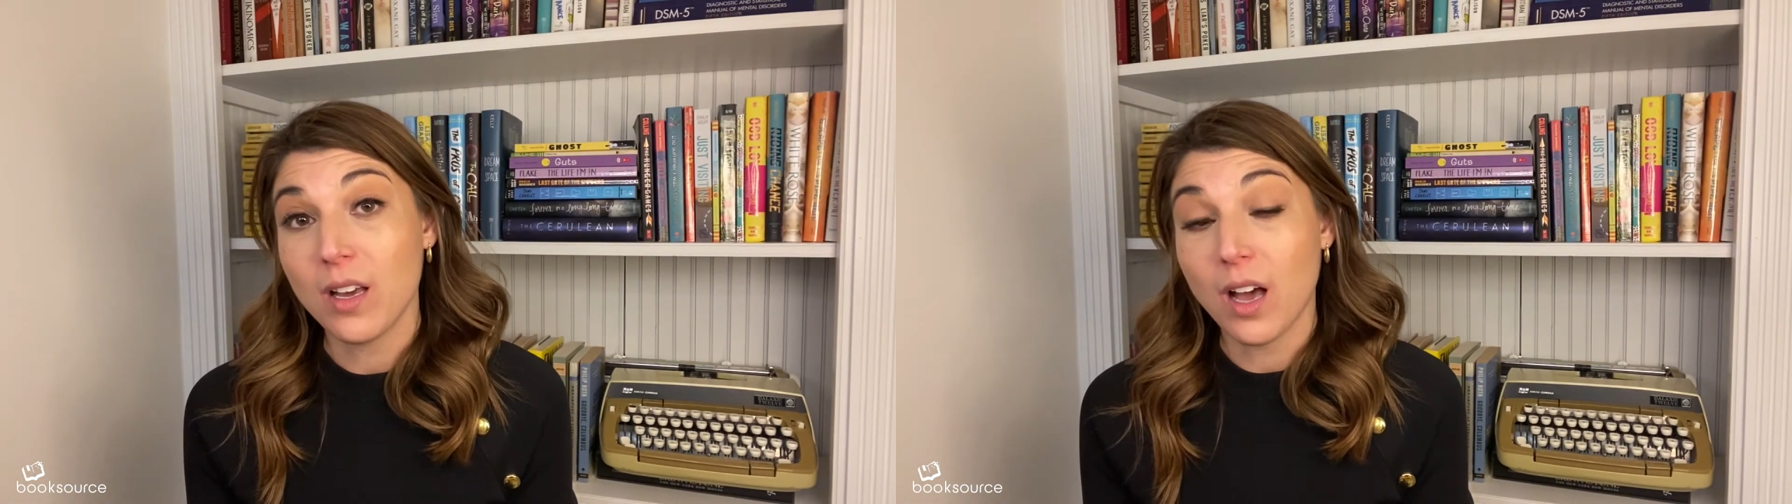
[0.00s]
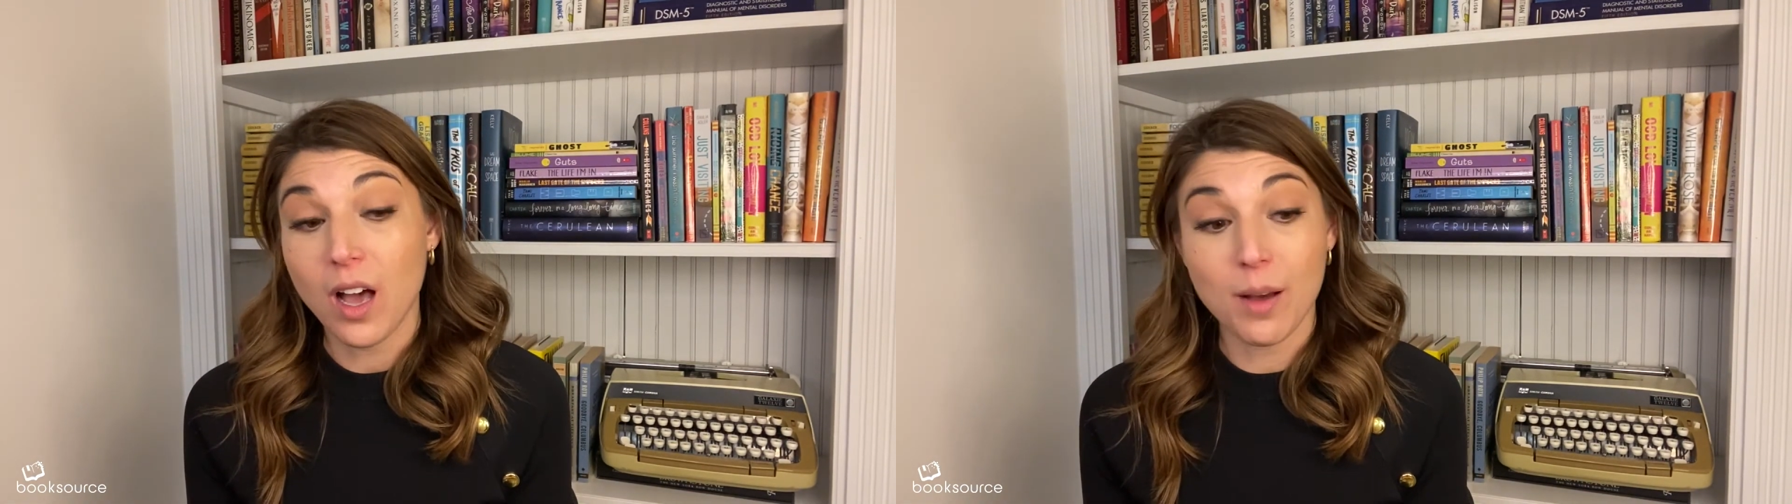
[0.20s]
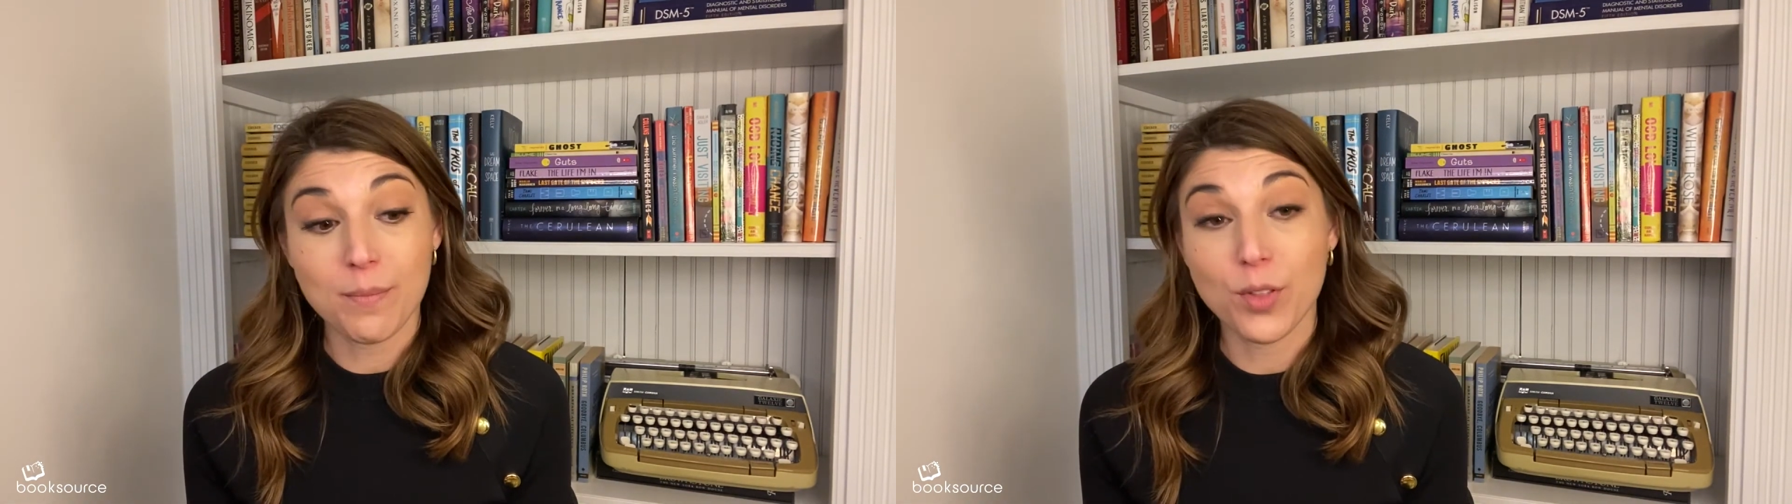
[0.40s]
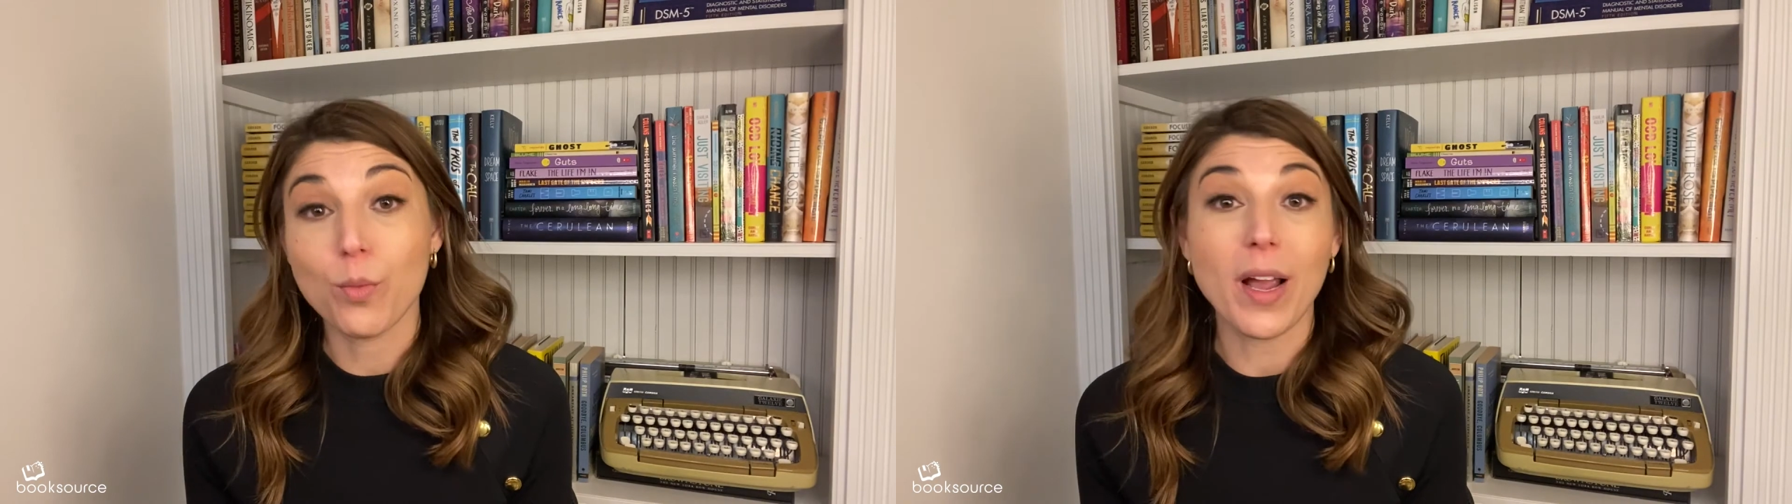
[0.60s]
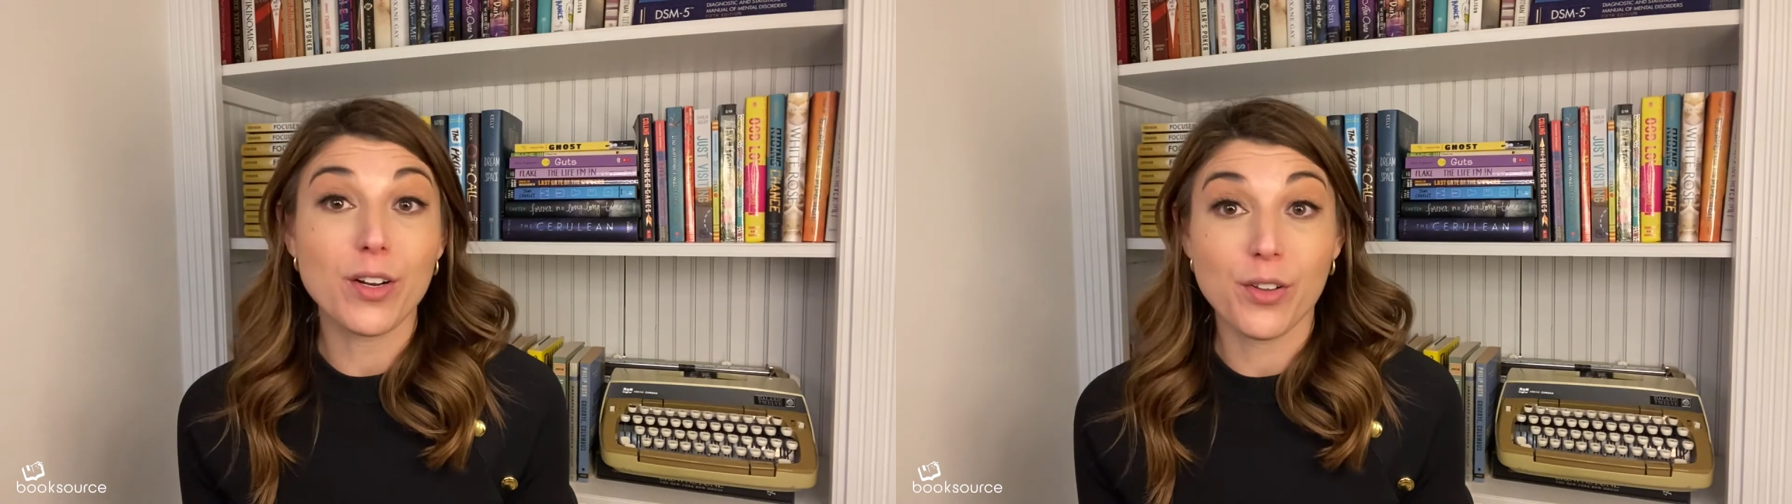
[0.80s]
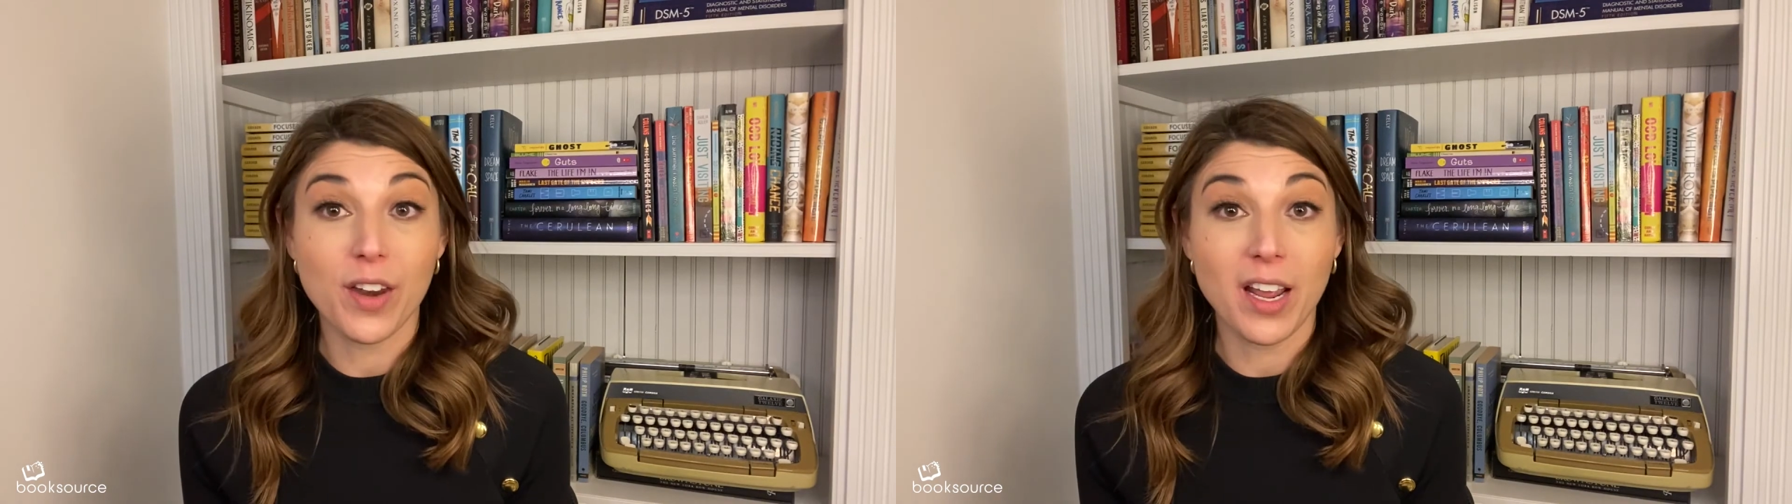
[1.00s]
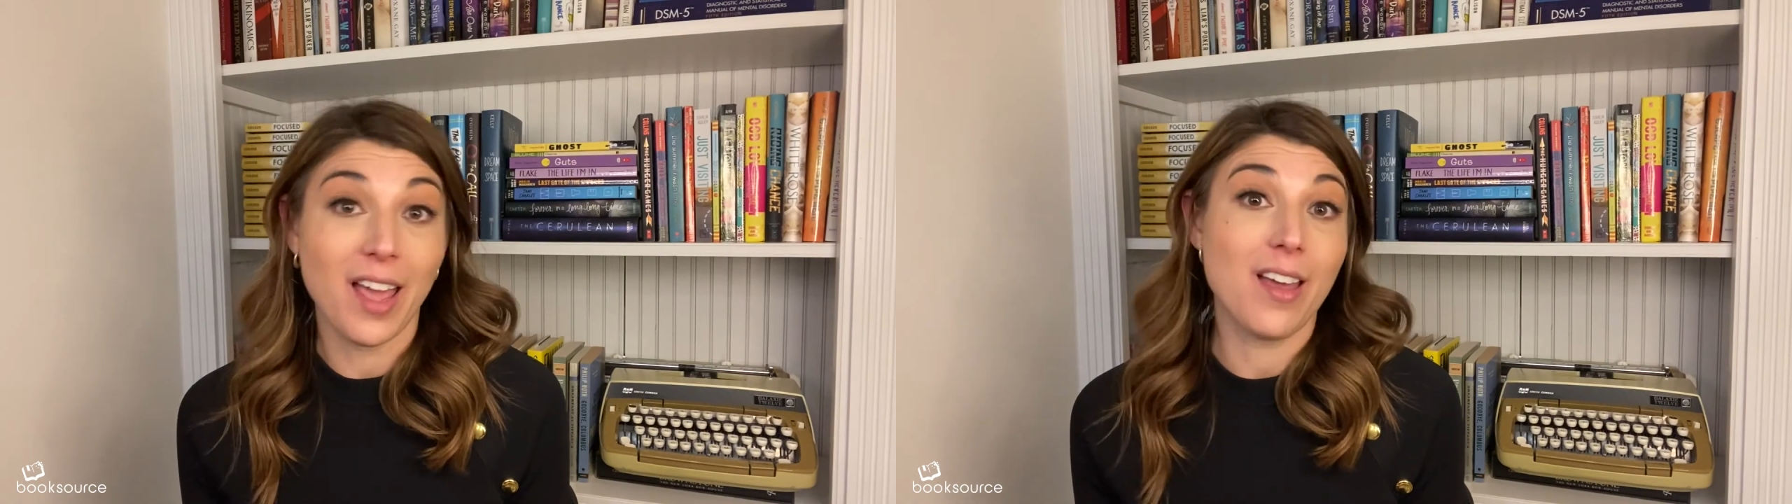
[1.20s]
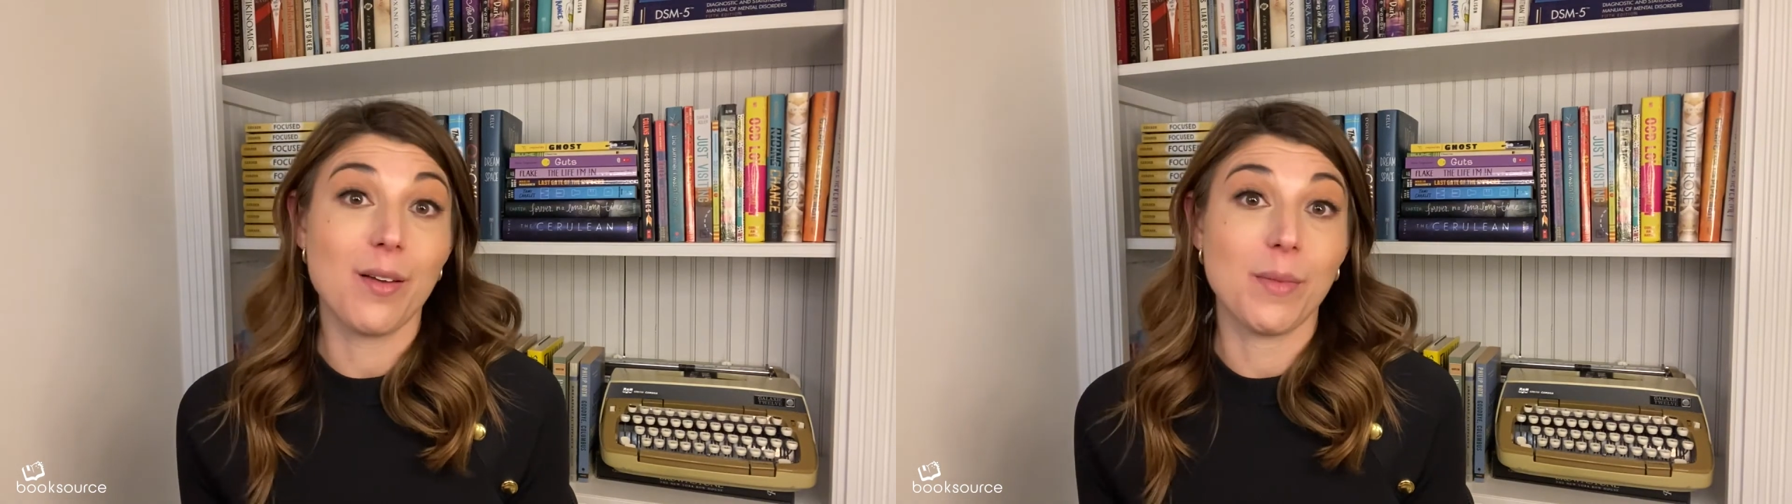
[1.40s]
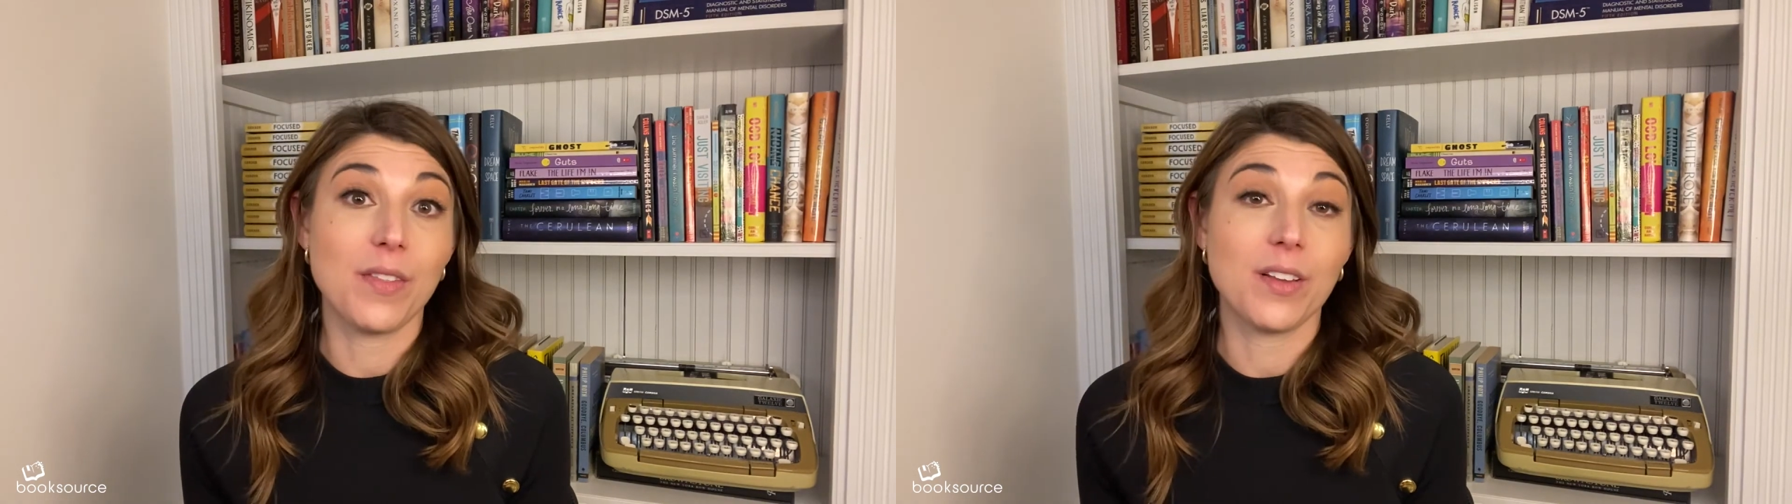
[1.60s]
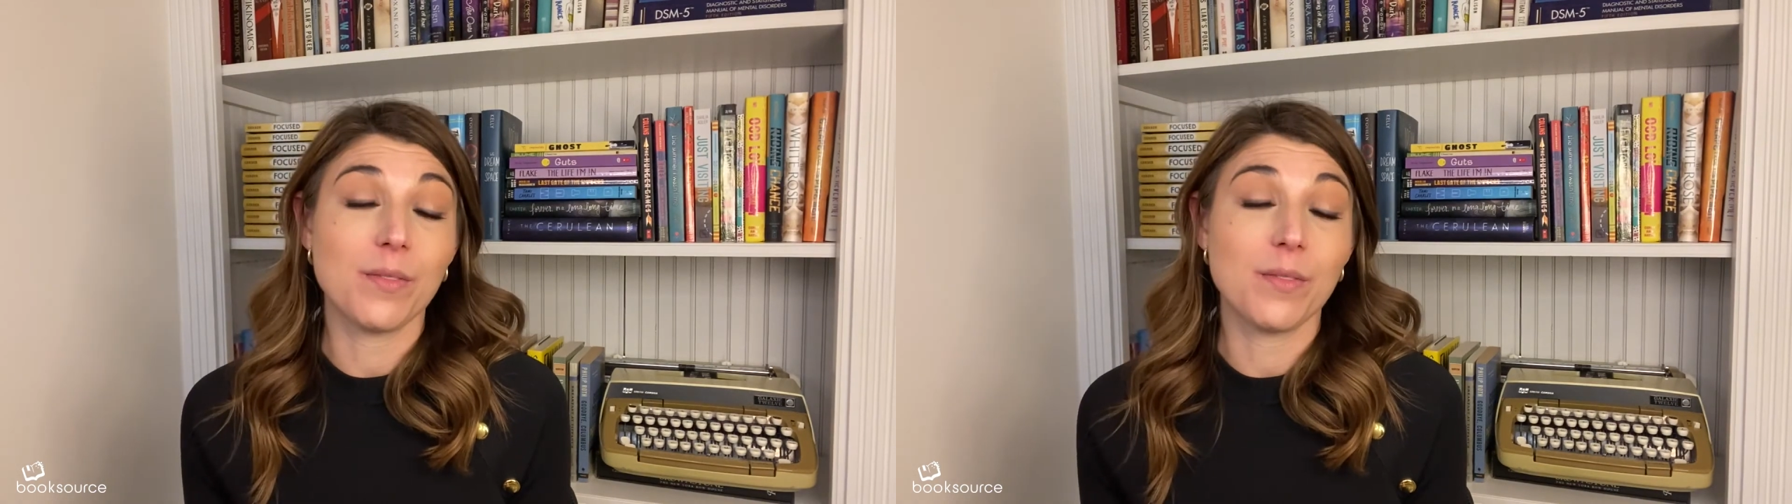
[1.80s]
the writer that I am, and